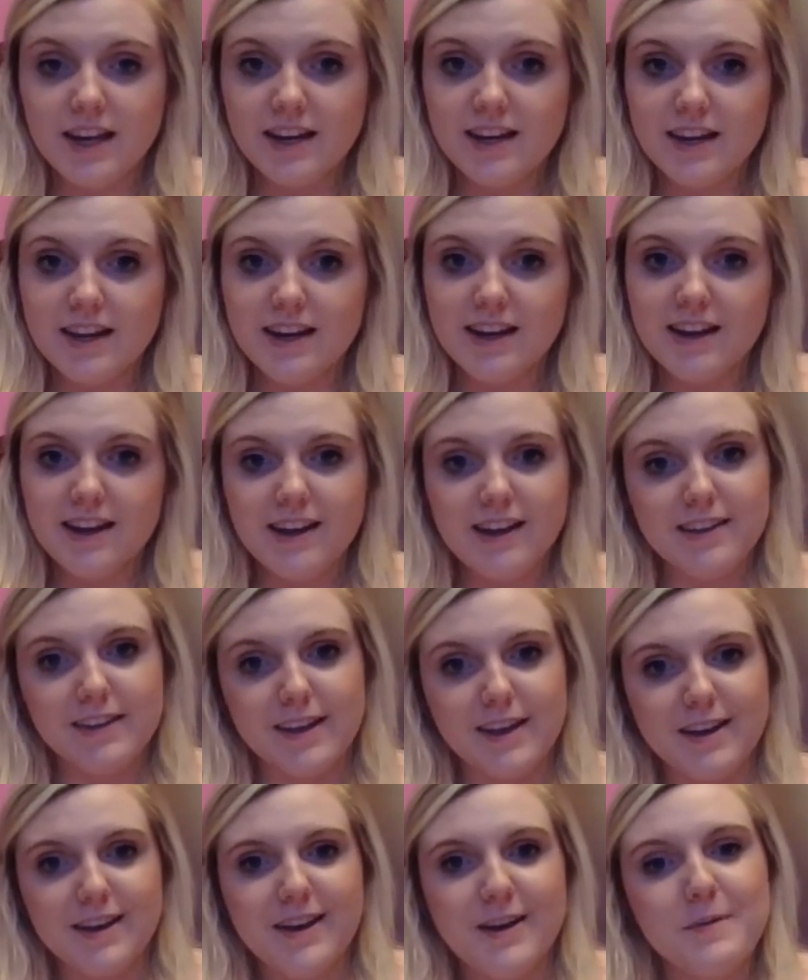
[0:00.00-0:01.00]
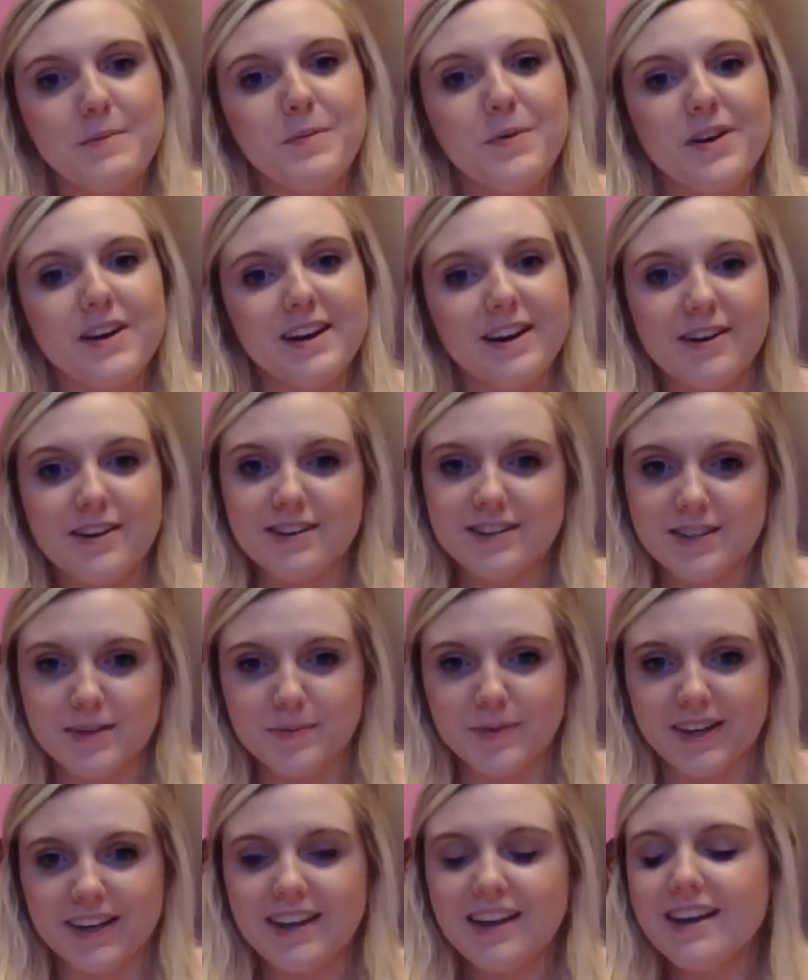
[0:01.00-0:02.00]
they did it, and like pointed out your
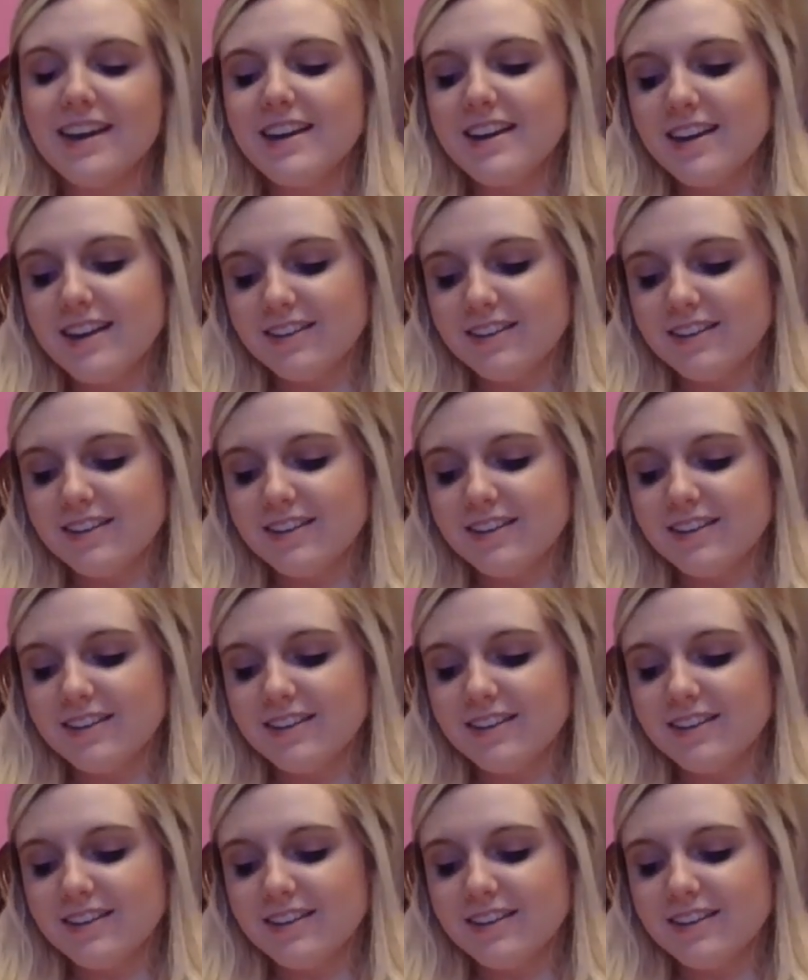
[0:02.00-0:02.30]
sibling.